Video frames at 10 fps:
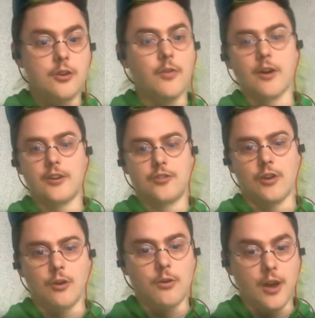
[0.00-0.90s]
you've already
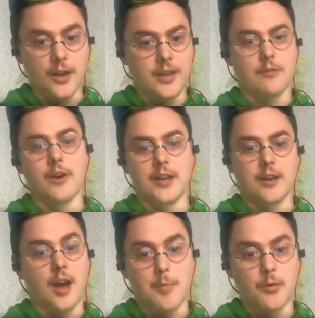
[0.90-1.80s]
shown a,
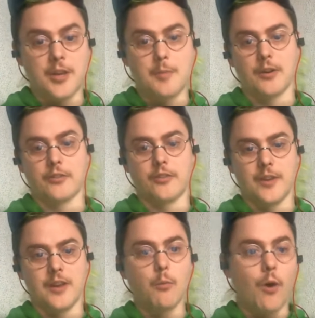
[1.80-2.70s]
like a couple key parts
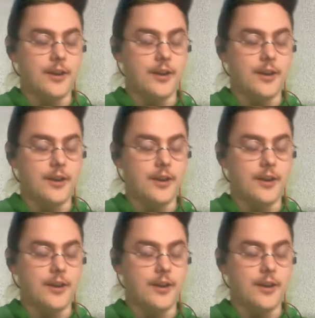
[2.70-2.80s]
of it.